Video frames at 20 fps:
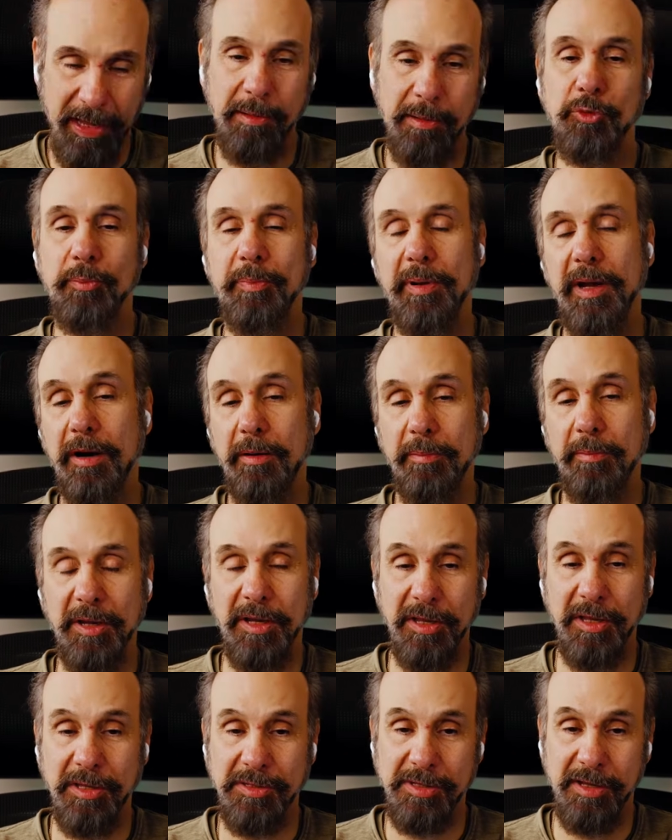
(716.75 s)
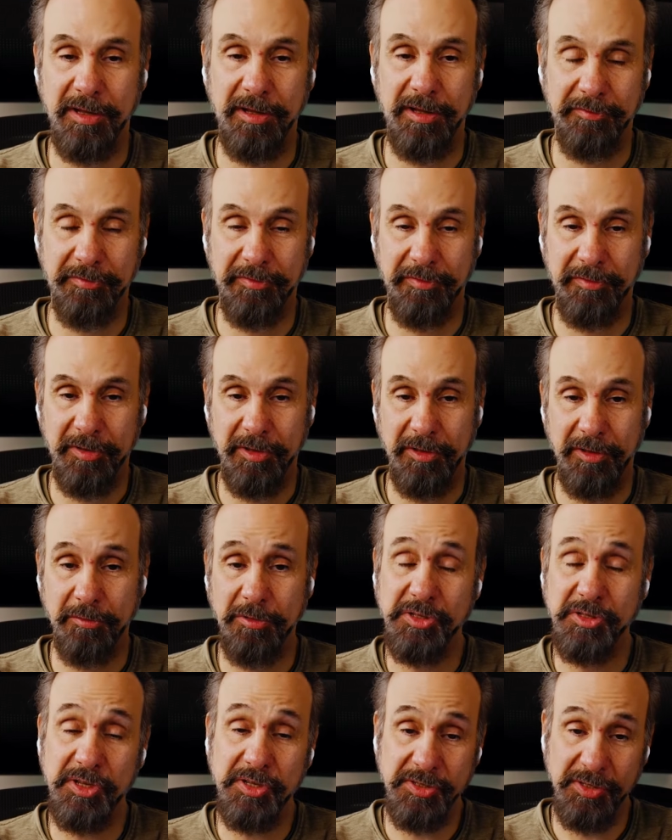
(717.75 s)
came to bear because of the
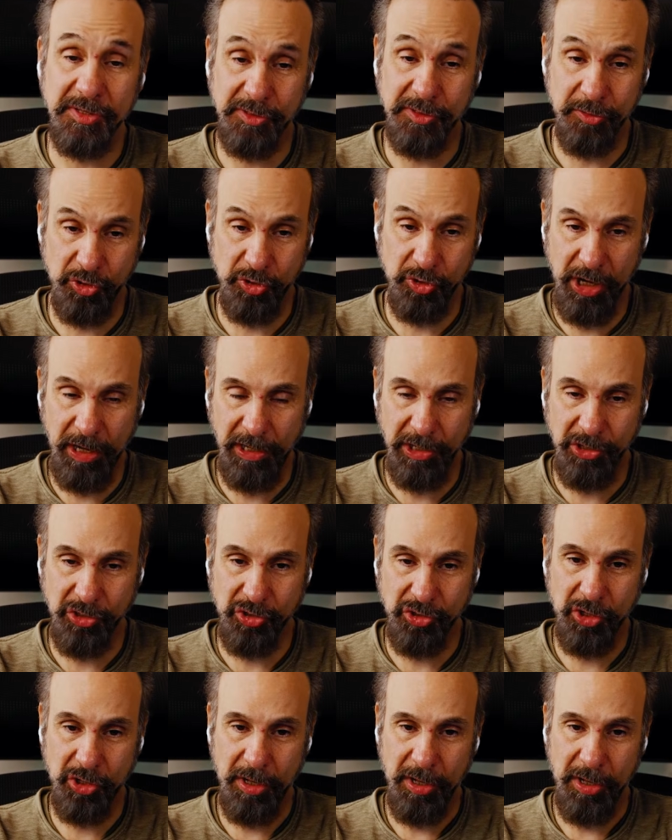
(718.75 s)
resistance to change.